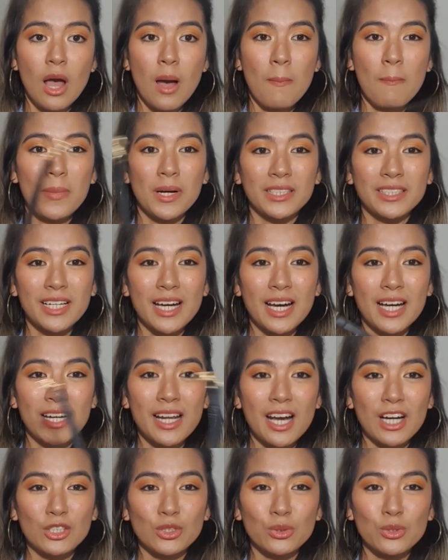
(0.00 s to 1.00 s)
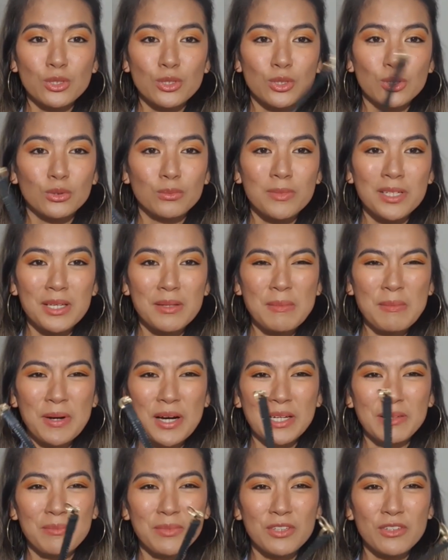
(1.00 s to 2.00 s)
My dad actually told me it
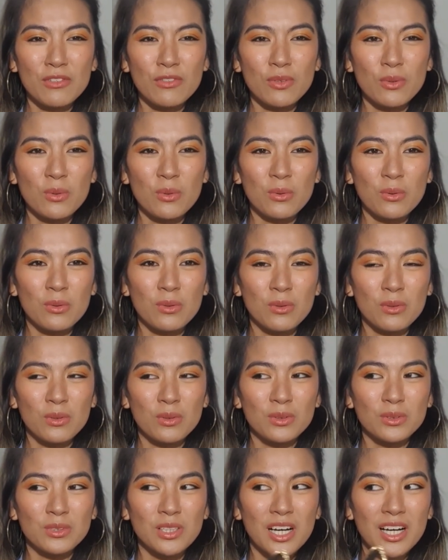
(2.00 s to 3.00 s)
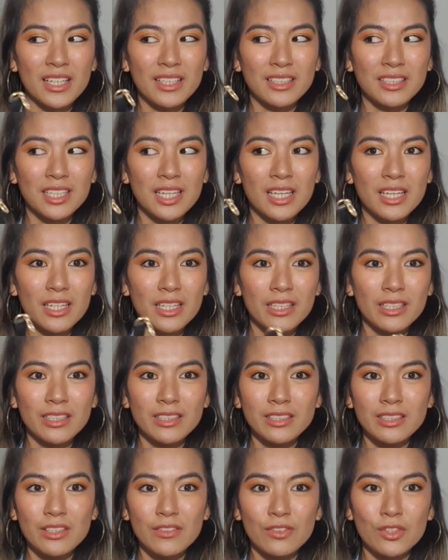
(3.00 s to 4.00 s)
might be for like keys,
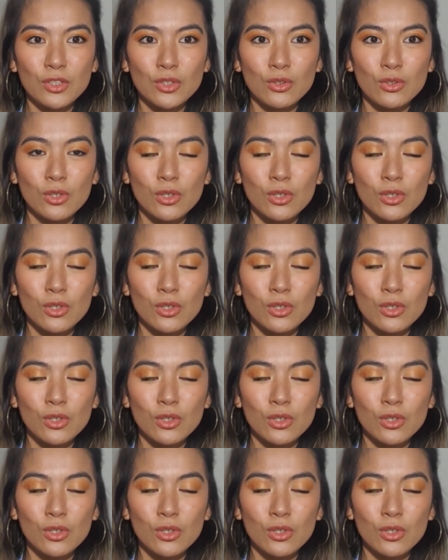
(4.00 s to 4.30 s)
if you